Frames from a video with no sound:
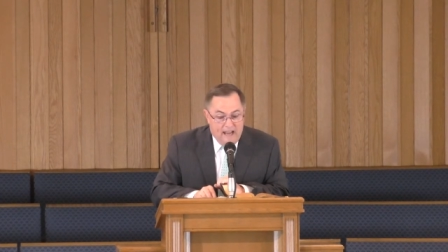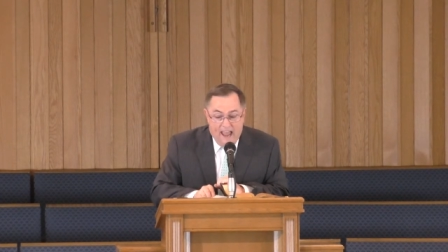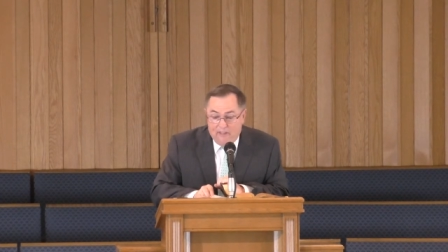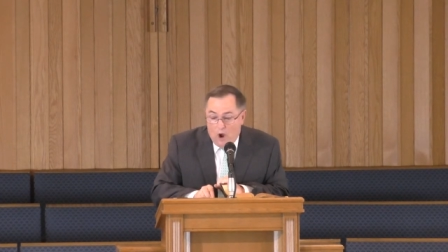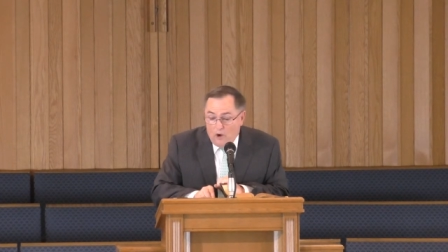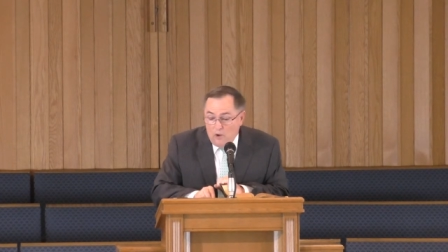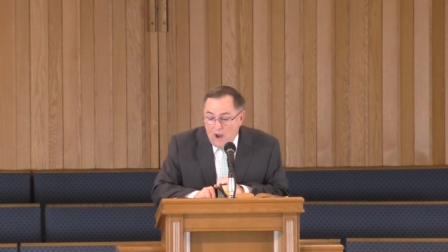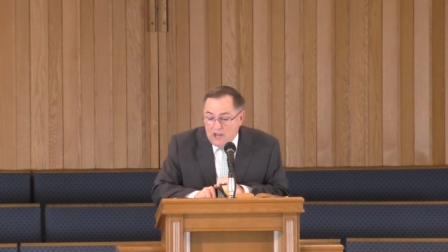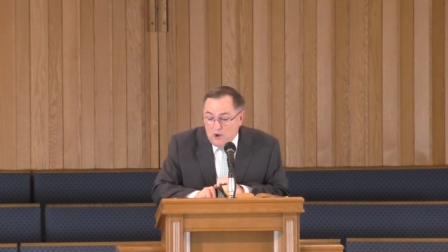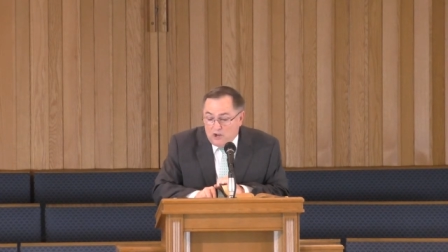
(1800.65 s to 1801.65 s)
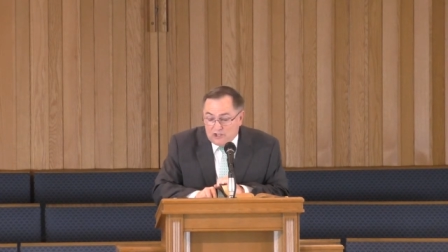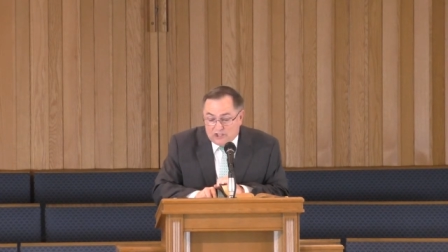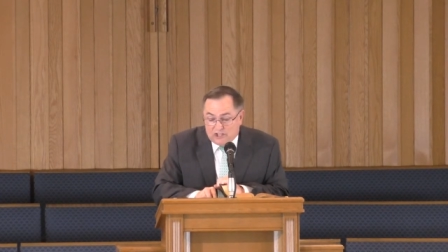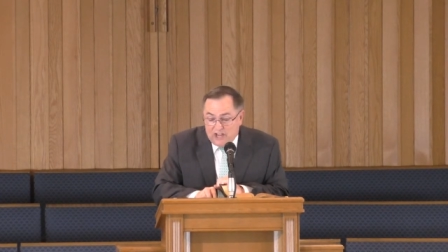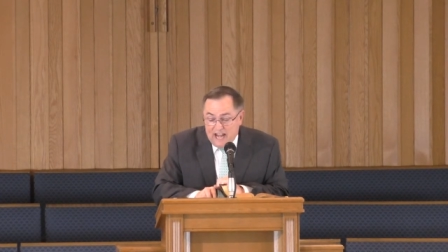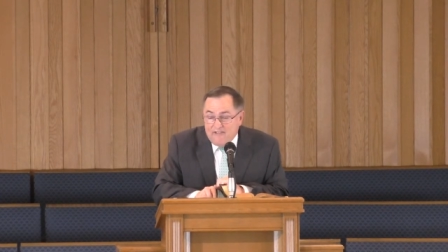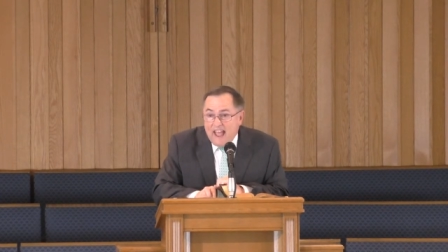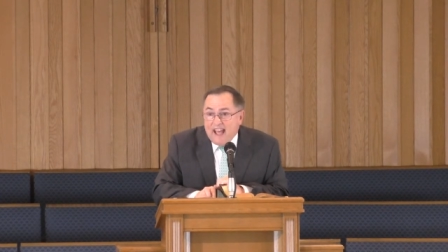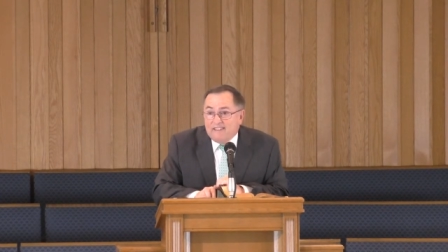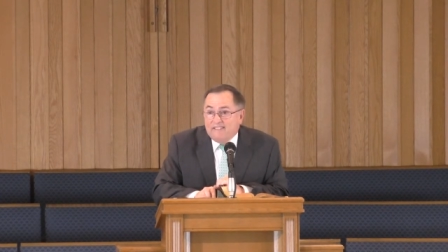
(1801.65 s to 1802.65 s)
And the only way you can sustain that